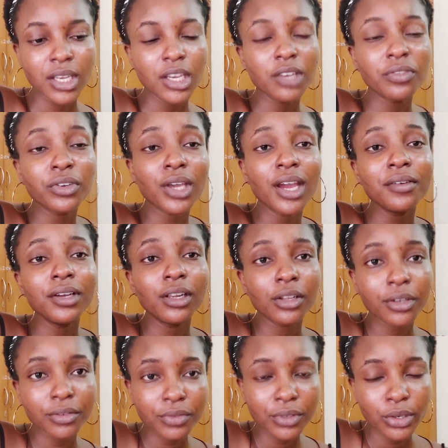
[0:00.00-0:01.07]
If you carry a lot
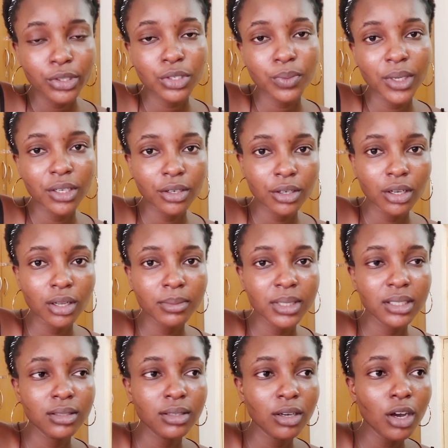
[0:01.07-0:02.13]
of clothes when you're
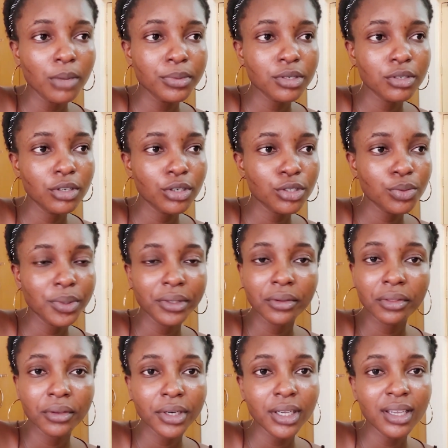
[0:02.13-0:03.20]
coming up to your
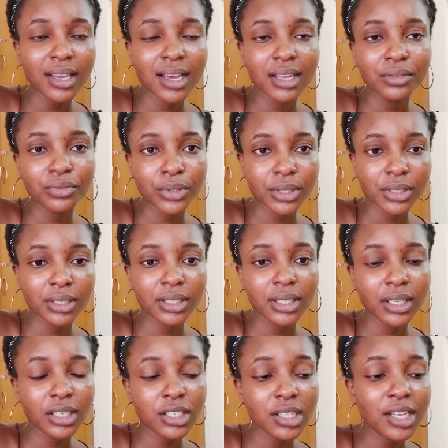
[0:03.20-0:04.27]
23 and 43
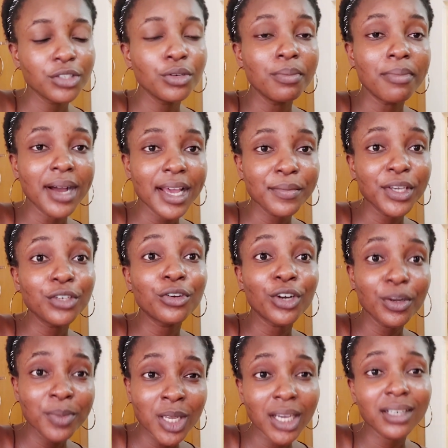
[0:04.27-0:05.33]
kg, and you buy, when you
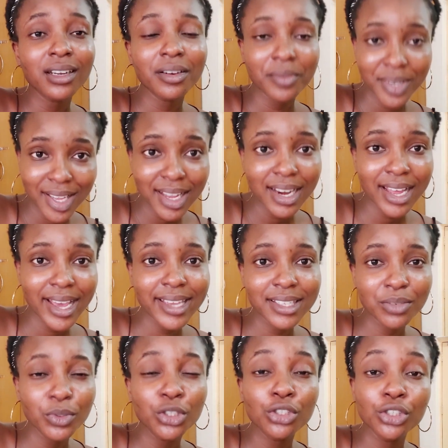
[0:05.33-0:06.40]
come here and now
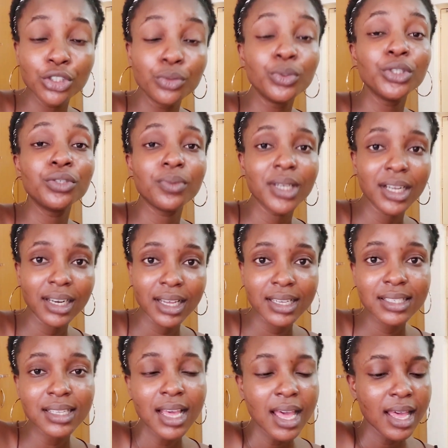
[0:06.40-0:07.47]
realize, which you would
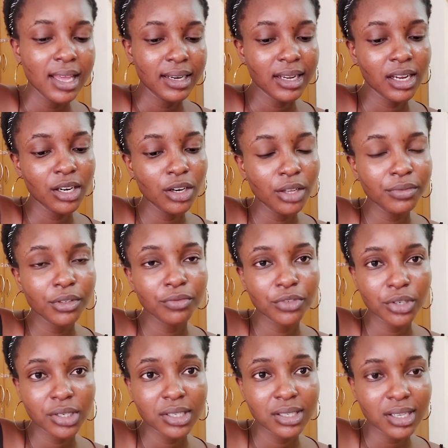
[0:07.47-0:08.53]
realize, that a lot of
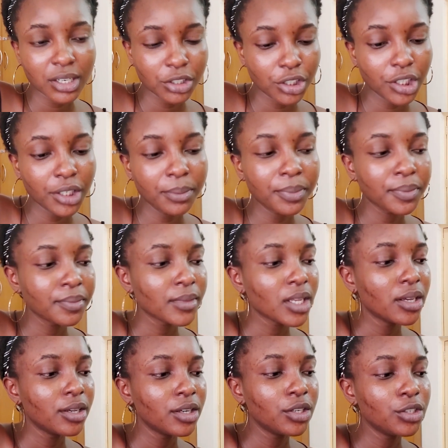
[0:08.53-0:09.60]
dresses are cheap,
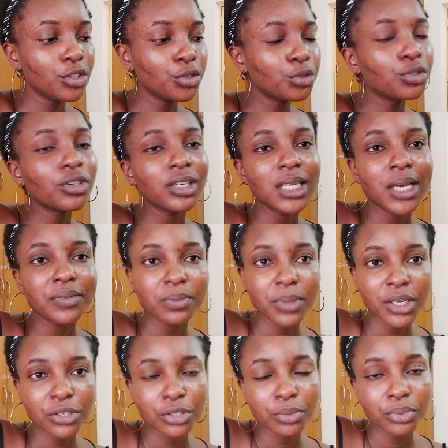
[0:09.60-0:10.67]
you do not have
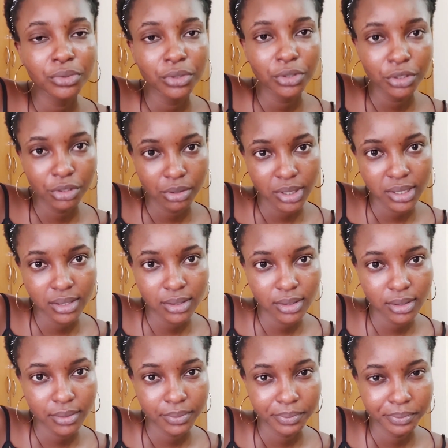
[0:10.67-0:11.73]
space to put those dresses.